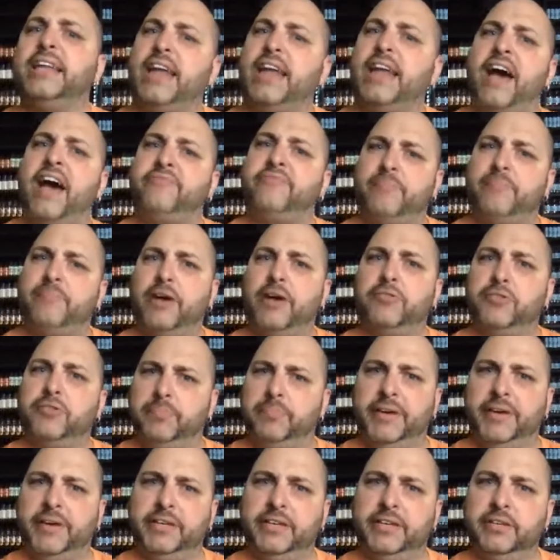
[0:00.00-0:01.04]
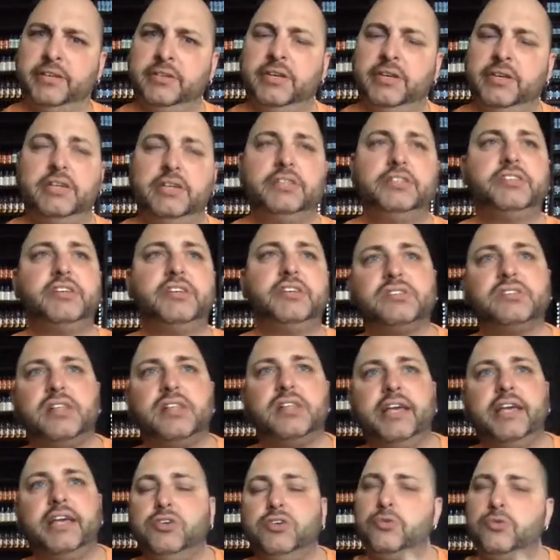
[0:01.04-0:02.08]
have my own opinion just
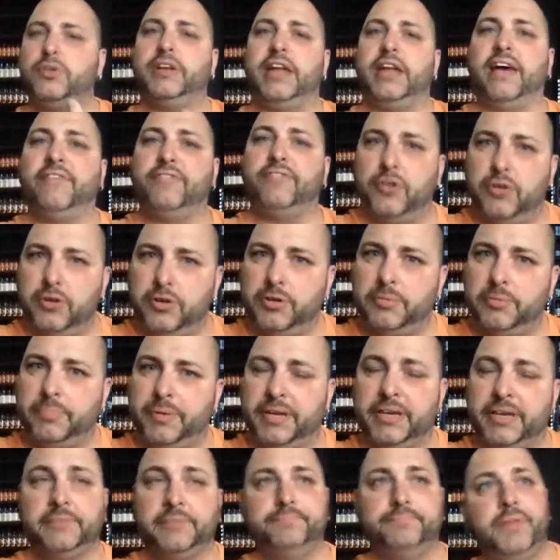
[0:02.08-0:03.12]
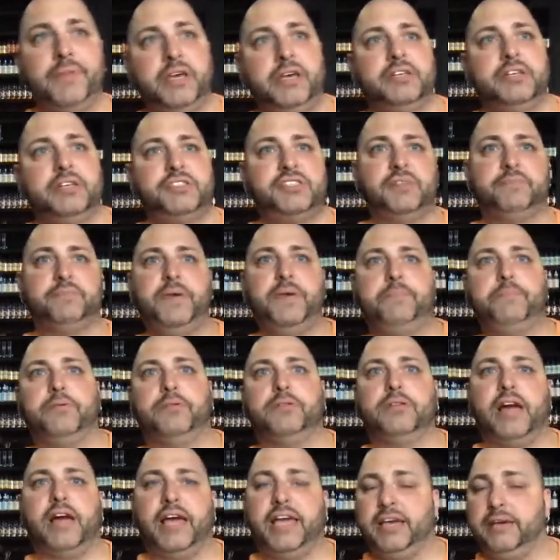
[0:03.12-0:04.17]
like you can have your own opinion. Some people
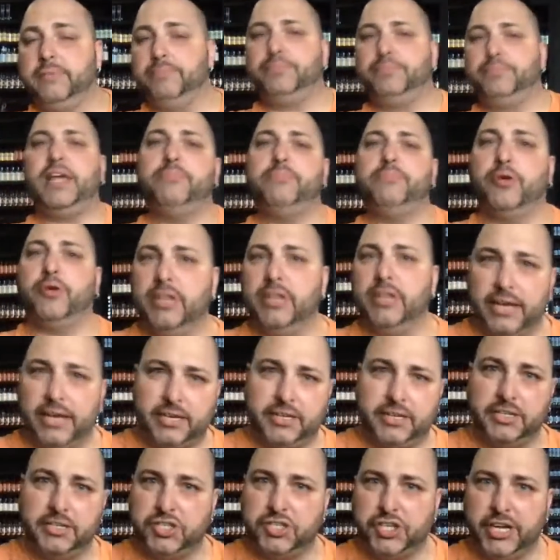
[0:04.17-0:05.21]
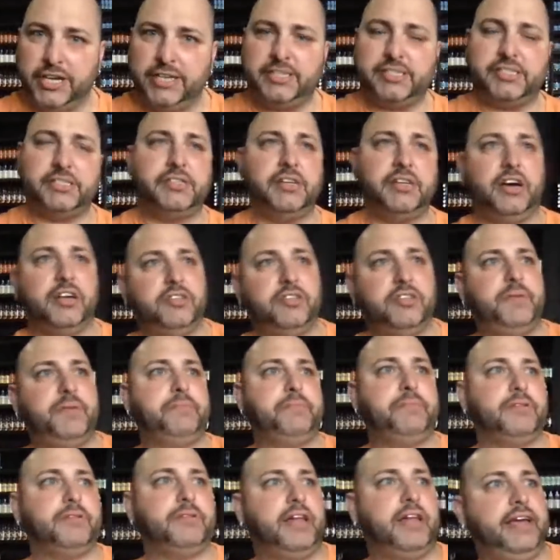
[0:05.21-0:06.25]
like Playboy Lekin chicks, other
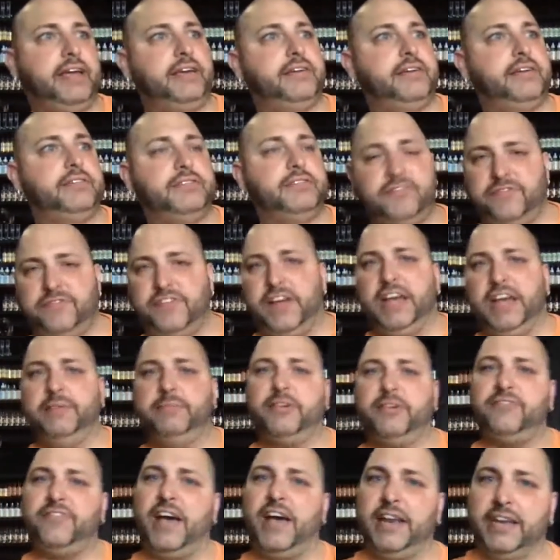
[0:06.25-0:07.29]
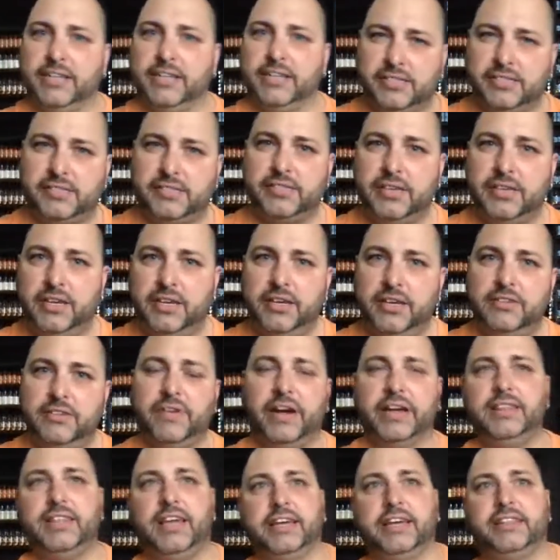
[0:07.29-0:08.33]
people like the Fatty McFatties,
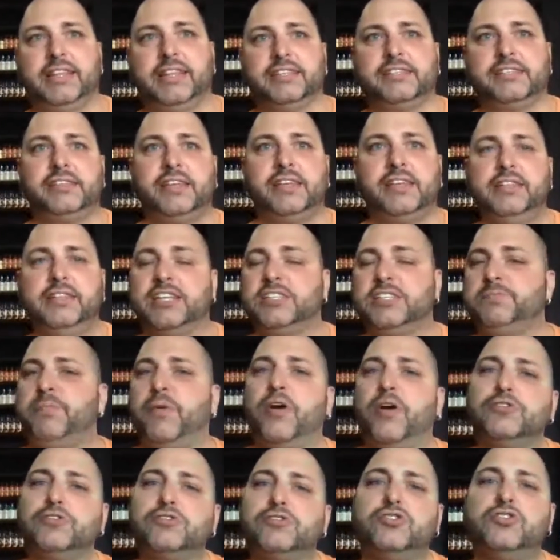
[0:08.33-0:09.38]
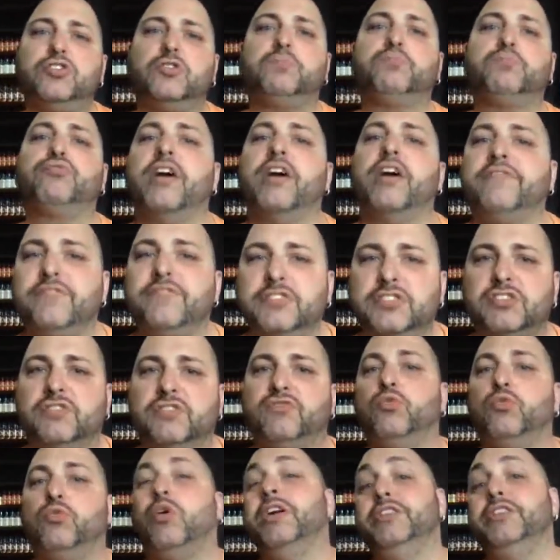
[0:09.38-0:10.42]
right? Like that's that's personal preference of
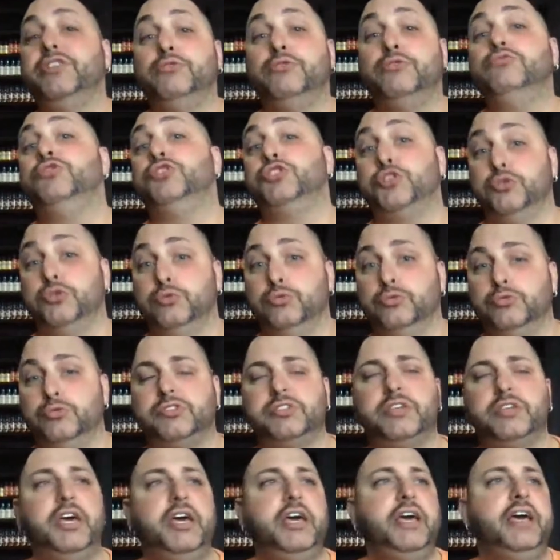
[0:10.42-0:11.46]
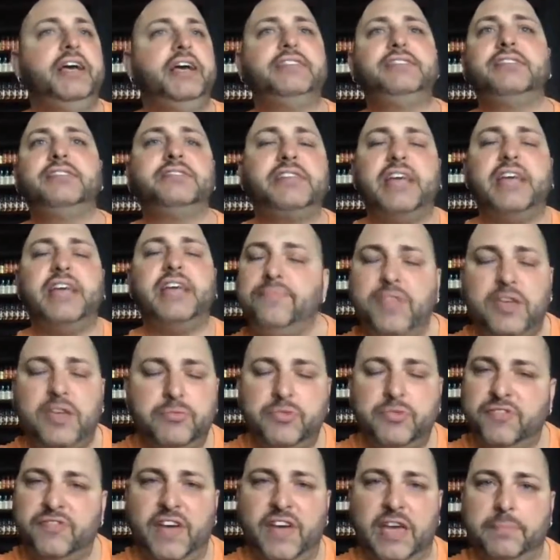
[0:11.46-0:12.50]
what you choose. It's the same thing
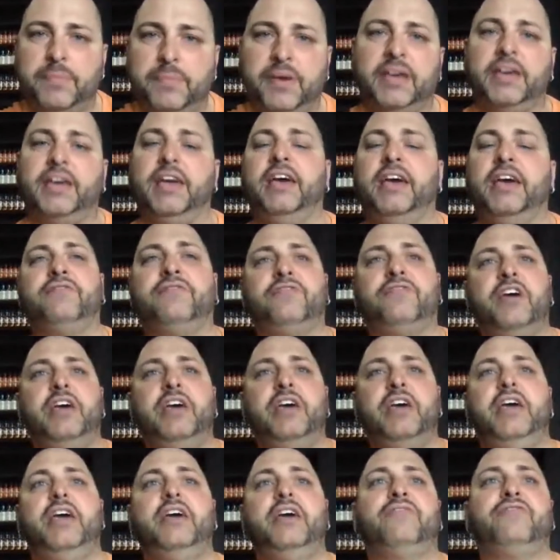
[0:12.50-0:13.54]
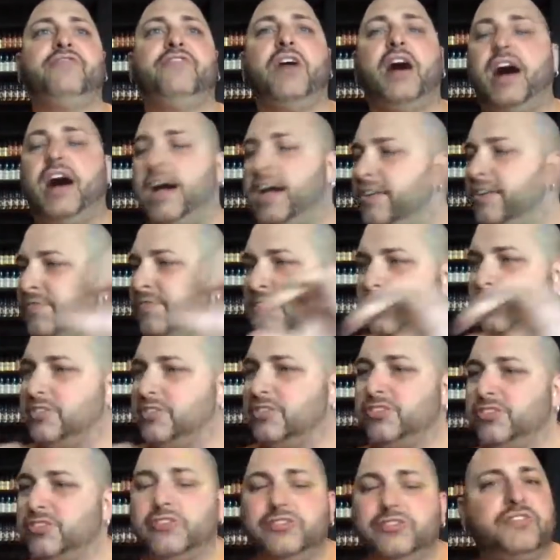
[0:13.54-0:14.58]
with vaping. If if, I, if there's a
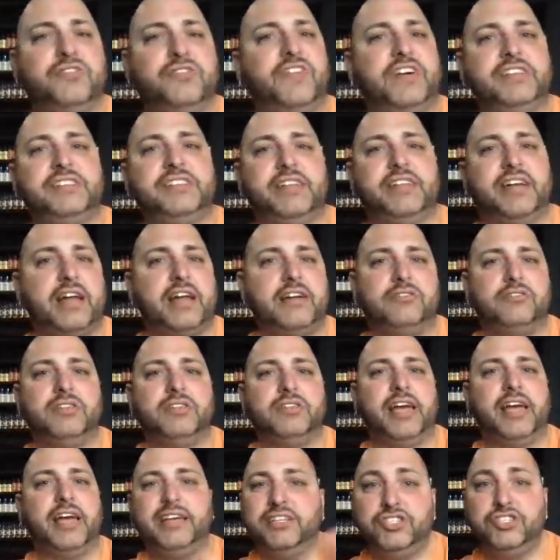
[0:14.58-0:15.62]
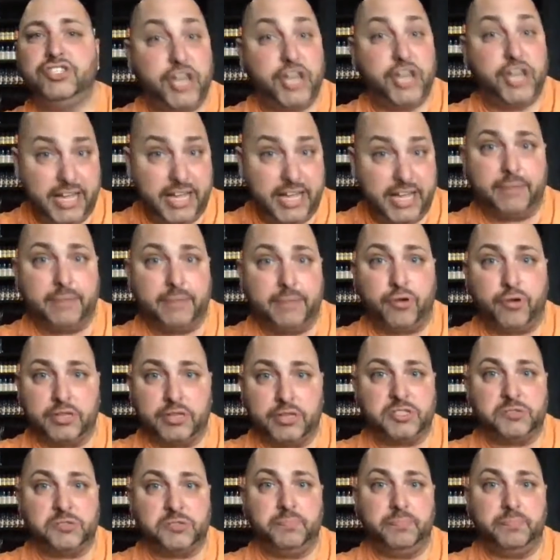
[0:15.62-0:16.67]
certain device that I don't like, and Jenny had brought
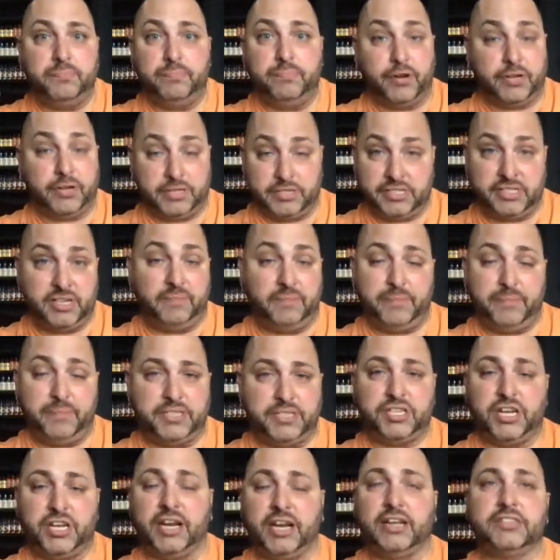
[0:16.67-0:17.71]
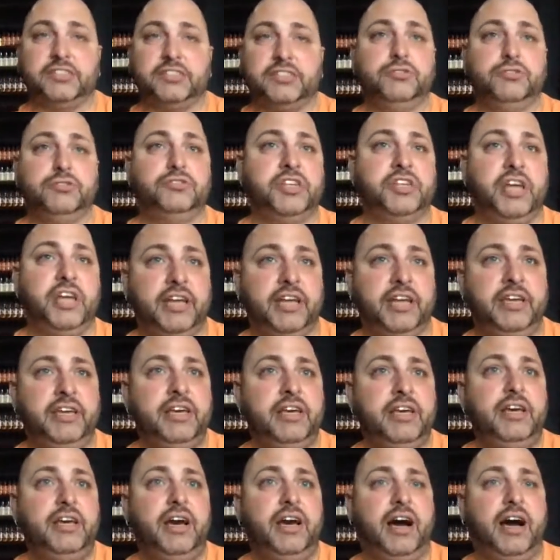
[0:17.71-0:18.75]
this brought this up. Big shout out to you, Jenny,
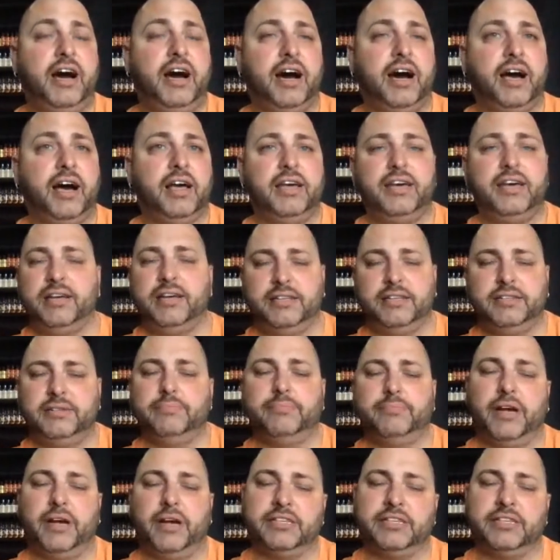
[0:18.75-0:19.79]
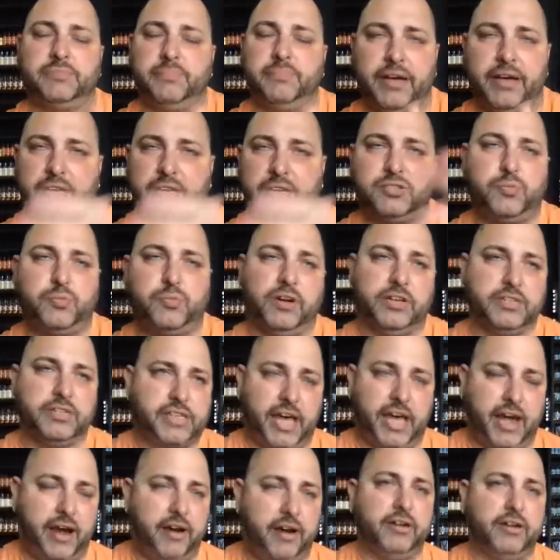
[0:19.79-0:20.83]
uh, as, as well as
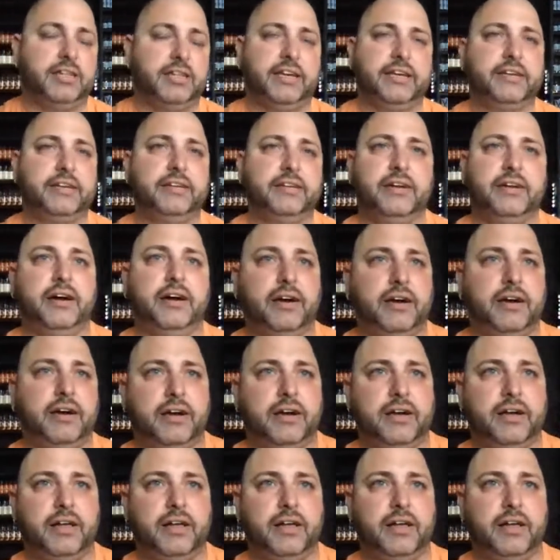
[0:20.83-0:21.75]
Carolyn, uh, uh,